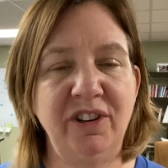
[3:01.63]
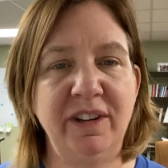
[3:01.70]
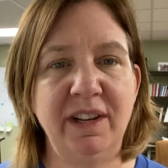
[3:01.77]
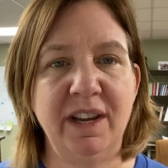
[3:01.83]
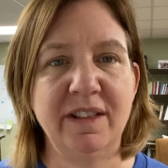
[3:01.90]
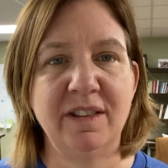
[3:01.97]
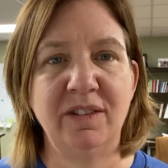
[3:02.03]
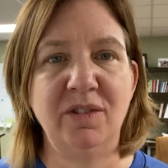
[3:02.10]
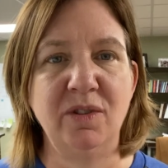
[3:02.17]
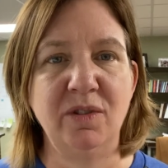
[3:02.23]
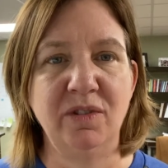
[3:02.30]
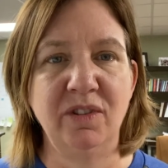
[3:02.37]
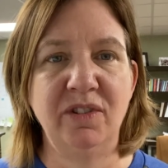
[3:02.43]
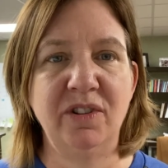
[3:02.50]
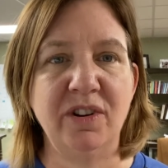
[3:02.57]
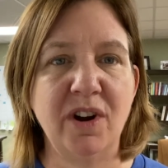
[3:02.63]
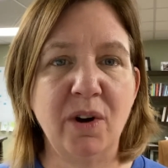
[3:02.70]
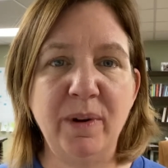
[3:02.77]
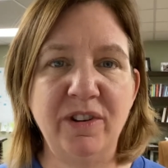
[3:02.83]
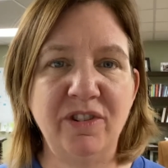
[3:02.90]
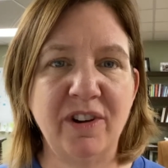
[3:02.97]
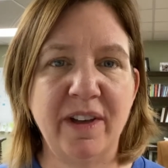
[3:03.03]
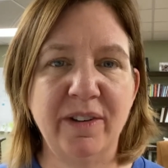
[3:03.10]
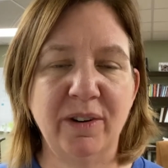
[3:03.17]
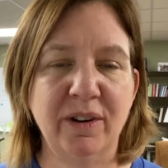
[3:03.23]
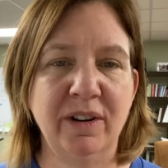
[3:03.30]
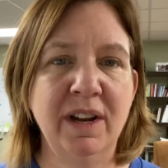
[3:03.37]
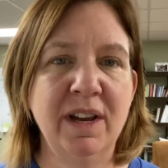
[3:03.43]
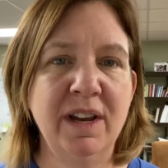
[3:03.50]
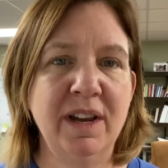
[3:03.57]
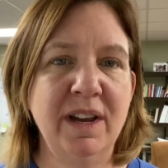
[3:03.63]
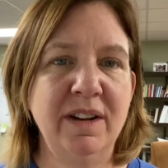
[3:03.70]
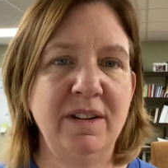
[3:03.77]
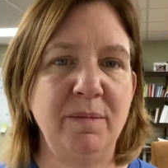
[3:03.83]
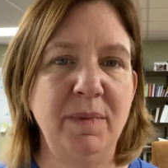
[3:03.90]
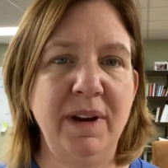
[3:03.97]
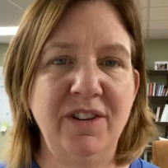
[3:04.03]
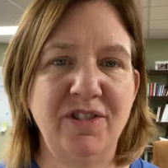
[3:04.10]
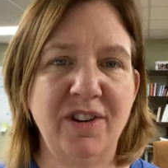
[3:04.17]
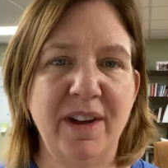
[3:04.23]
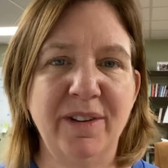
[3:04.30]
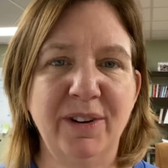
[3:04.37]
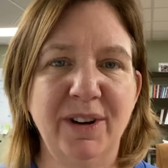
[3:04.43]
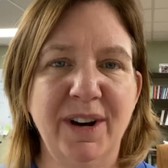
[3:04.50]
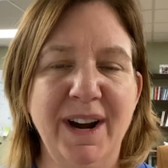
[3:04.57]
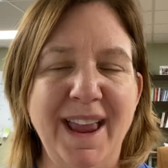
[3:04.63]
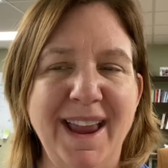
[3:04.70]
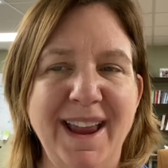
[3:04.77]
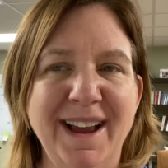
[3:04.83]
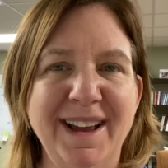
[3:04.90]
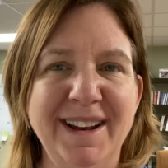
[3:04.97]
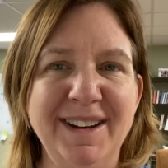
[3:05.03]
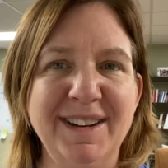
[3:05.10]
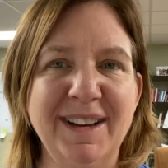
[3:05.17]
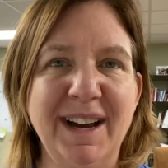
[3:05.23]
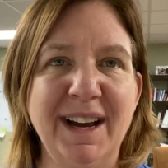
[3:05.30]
to get the students to know each other, to meet each other, and